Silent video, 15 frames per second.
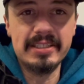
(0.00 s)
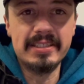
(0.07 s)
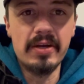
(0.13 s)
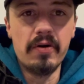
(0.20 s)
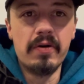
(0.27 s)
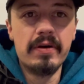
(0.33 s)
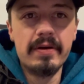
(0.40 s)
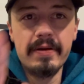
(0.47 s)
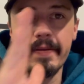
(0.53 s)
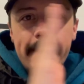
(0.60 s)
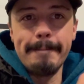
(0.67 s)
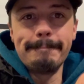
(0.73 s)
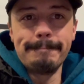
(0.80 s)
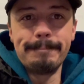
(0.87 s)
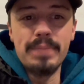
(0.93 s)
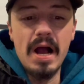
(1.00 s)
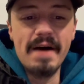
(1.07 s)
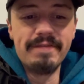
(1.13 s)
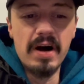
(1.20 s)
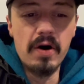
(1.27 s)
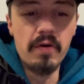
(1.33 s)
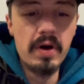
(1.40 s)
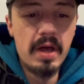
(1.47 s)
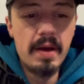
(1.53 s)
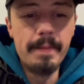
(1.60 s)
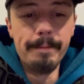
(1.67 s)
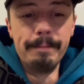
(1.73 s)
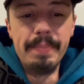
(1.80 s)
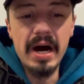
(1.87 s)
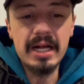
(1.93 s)
So, bravo.
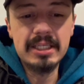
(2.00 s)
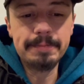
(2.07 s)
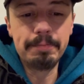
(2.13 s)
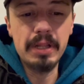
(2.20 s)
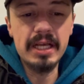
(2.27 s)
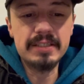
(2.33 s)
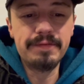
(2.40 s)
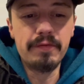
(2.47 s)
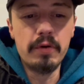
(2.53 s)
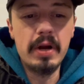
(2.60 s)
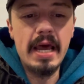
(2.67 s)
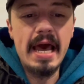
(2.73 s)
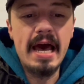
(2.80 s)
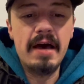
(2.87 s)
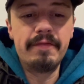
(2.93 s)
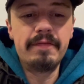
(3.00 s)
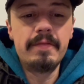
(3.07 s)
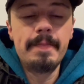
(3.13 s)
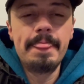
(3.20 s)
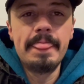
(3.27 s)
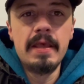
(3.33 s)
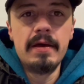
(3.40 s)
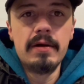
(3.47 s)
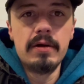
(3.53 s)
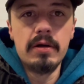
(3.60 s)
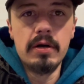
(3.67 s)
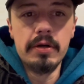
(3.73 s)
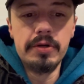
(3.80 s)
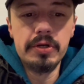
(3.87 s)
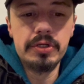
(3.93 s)
Bucks +4.5,
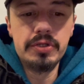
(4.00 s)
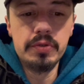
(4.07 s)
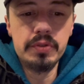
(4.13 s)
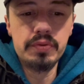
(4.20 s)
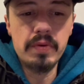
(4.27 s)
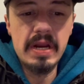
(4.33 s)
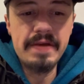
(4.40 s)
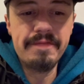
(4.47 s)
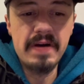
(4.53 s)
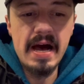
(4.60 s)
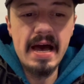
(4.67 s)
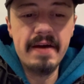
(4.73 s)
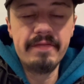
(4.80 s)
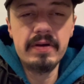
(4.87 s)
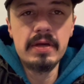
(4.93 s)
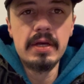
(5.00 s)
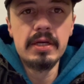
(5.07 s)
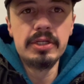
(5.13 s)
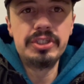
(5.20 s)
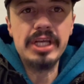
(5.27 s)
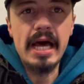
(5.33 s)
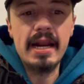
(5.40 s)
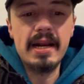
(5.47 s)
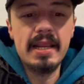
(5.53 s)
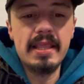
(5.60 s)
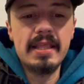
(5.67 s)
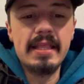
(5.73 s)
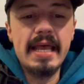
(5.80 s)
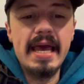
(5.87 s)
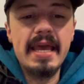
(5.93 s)
under 225. Shout out of
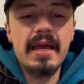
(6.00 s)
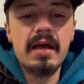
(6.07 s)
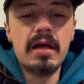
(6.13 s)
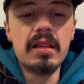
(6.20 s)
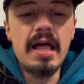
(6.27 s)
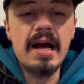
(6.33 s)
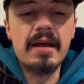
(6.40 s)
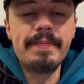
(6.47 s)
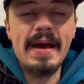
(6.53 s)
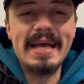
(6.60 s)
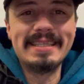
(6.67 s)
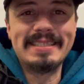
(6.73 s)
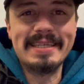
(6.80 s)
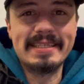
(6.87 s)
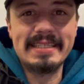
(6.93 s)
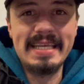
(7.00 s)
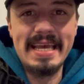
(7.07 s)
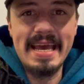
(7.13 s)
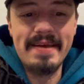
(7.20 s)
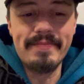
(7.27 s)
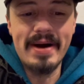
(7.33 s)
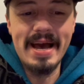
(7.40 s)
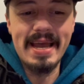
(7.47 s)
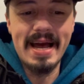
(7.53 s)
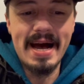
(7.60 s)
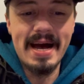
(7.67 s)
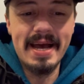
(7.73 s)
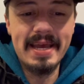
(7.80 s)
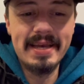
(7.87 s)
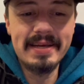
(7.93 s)
the day, Glockman 68, my
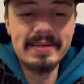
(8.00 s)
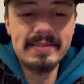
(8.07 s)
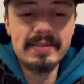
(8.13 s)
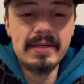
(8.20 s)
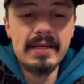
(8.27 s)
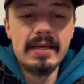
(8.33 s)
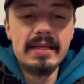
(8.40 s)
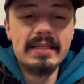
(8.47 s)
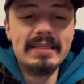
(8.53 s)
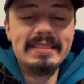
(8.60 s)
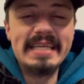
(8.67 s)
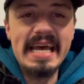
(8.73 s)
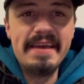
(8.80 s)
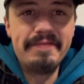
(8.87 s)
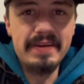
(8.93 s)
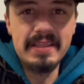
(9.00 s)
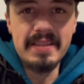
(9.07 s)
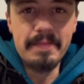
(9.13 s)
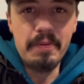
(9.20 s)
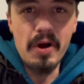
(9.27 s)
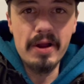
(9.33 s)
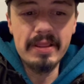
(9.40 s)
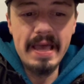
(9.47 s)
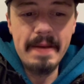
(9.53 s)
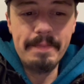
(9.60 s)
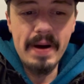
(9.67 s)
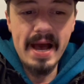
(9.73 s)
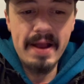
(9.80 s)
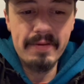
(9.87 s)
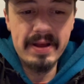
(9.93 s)
guy. David the Parlay
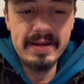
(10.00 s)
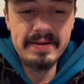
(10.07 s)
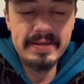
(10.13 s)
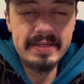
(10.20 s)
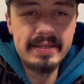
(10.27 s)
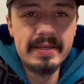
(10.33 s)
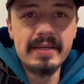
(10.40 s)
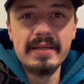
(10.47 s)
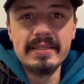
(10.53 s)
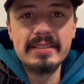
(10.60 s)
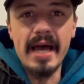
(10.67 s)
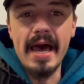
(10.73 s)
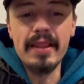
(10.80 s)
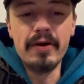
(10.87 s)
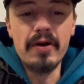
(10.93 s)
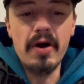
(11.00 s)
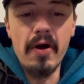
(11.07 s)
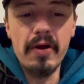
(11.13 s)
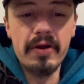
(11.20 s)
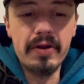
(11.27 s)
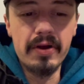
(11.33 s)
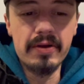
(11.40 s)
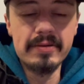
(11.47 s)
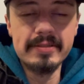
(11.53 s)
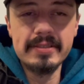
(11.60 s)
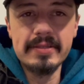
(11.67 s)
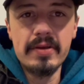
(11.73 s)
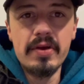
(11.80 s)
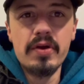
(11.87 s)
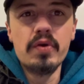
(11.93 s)
Pirate. Tyler
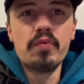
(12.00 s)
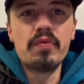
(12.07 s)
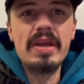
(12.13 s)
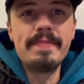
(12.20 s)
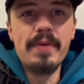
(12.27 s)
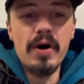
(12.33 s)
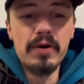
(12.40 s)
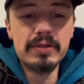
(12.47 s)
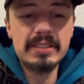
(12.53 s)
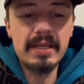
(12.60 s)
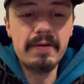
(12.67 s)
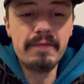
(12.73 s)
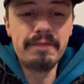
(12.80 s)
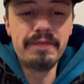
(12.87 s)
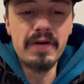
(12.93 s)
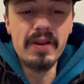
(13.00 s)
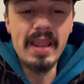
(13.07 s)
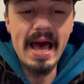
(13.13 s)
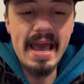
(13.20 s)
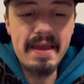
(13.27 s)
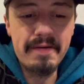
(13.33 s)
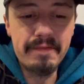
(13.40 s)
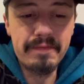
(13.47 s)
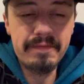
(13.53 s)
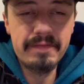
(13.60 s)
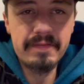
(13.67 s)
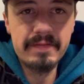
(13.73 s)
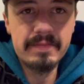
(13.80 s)
Harker's Rebos for Life.